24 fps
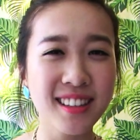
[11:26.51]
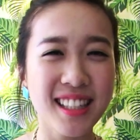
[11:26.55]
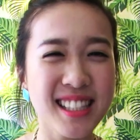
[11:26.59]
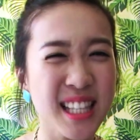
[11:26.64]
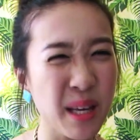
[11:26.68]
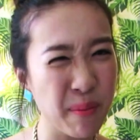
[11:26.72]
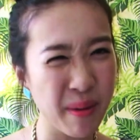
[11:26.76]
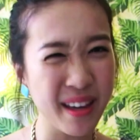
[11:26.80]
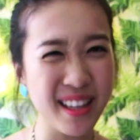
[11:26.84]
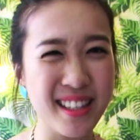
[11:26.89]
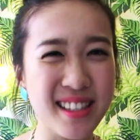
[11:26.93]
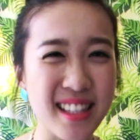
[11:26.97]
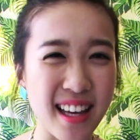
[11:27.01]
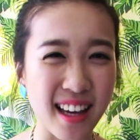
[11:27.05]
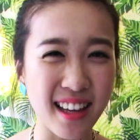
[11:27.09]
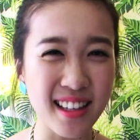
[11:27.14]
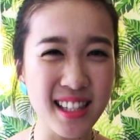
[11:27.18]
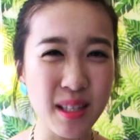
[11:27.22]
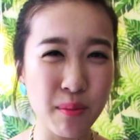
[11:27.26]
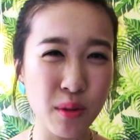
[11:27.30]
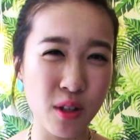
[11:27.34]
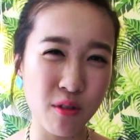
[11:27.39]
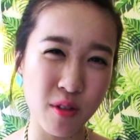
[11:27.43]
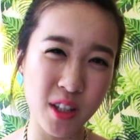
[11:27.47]
Does that make
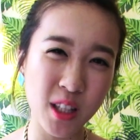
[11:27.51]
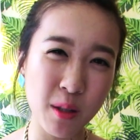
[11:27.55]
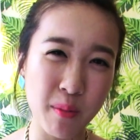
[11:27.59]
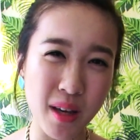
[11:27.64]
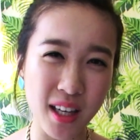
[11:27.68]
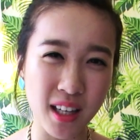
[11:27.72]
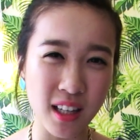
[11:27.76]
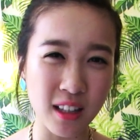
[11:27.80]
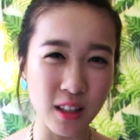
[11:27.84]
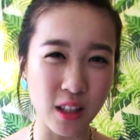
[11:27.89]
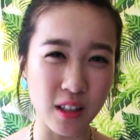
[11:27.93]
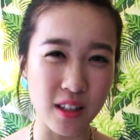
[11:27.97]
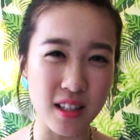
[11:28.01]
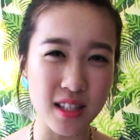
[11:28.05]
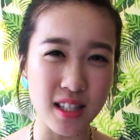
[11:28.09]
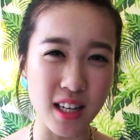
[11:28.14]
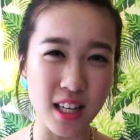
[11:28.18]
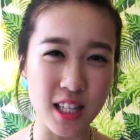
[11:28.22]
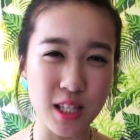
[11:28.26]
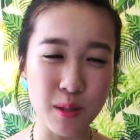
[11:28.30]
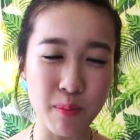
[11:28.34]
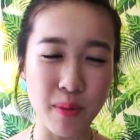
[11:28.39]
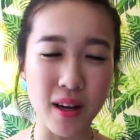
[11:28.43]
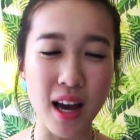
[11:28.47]
sense? I'm not really making a lot of
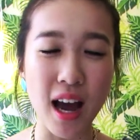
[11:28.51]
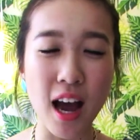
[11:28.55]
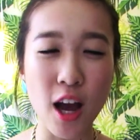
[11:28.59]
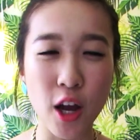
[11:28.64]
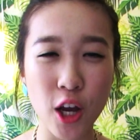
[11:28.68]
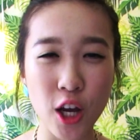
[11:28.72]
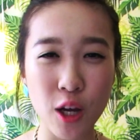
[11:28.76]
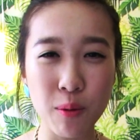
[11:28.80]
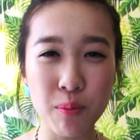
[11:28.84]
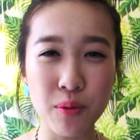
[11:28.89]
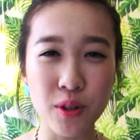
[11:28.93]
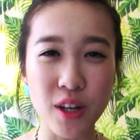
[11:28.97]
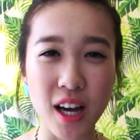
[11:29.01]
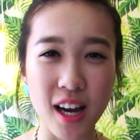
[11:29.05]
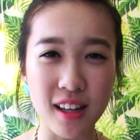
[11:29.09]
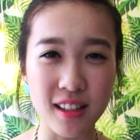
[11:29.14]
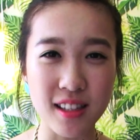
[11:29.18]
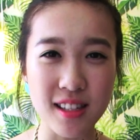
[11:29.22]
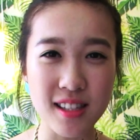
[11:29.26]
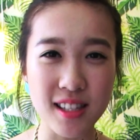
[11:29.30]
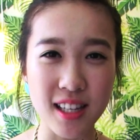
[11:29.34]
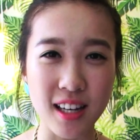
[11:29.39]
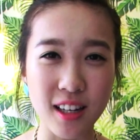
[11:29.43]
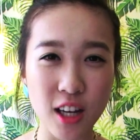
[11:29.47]
sense, but I hope you
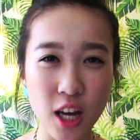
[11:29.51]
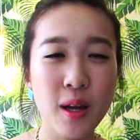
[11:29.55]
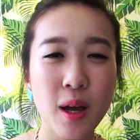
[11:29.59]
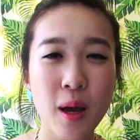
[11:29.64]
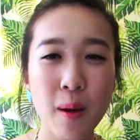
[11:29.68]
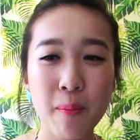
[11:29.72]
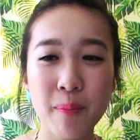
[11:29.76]
understand.